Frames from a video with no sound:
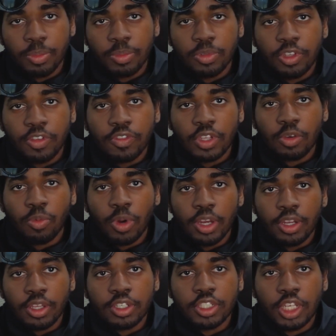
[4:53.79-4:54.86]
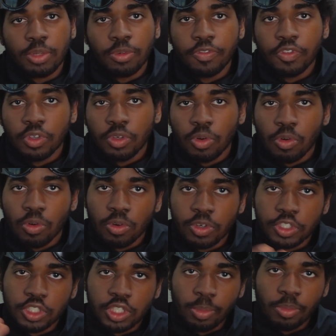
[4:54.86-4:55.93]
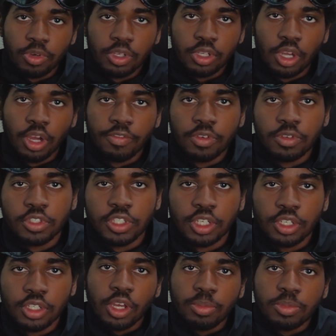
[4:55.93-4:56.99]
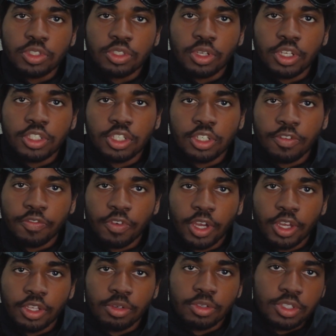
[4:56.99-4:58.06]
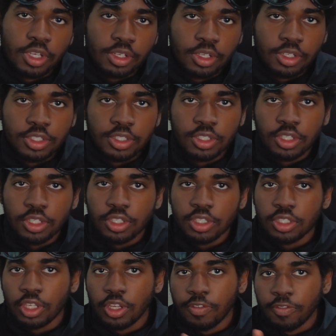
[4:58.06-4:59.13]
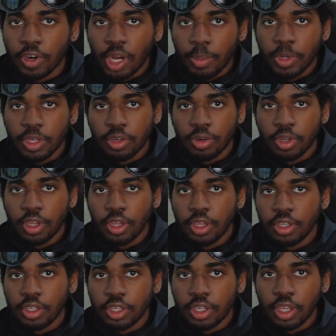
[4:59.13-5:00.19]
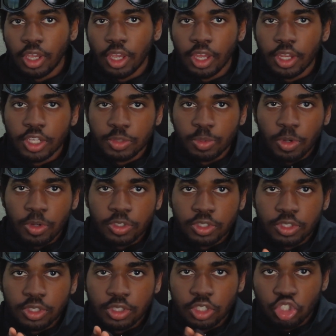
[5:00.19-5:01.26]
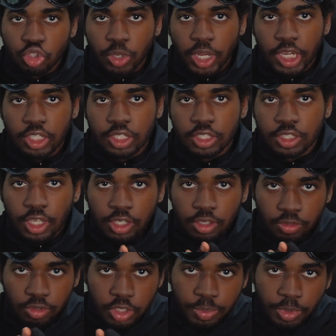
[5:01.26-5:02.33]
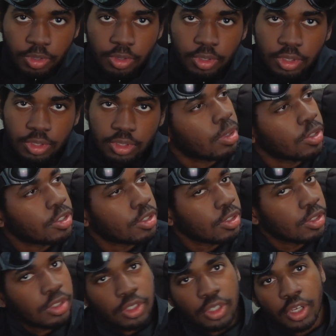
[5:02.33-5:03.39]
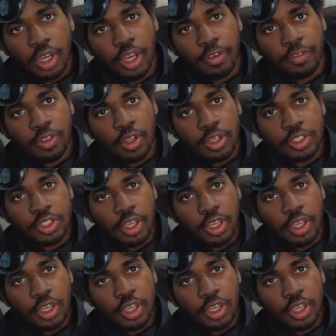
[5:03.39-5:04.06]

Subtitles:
believe that writing a day review or a summary of your day helps to identify your tendencies, the environment you're in, and as well as the distractions that you experience. Personally, I've lost